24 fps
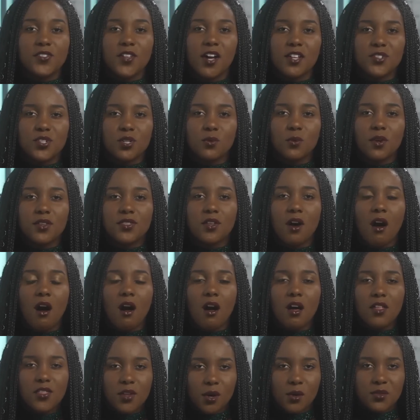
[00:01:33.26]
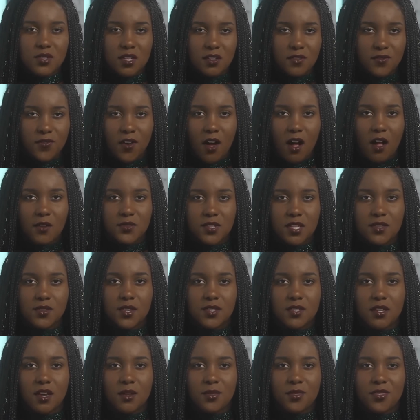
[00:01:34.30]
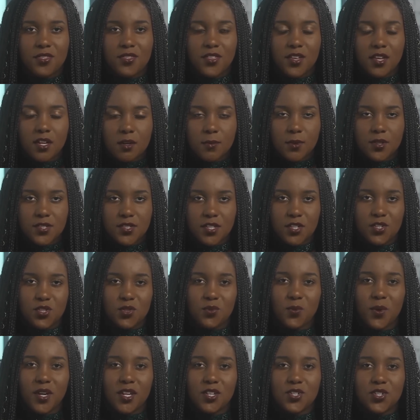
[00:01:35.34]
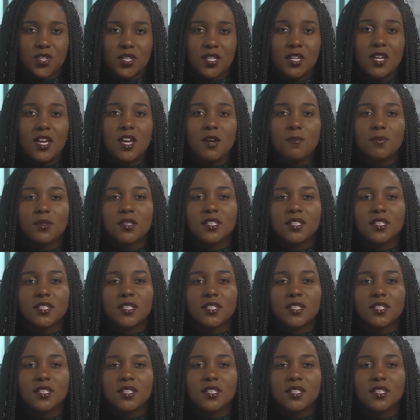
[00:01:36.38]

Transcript: thoughts are with all those involved in this unthinkable situation.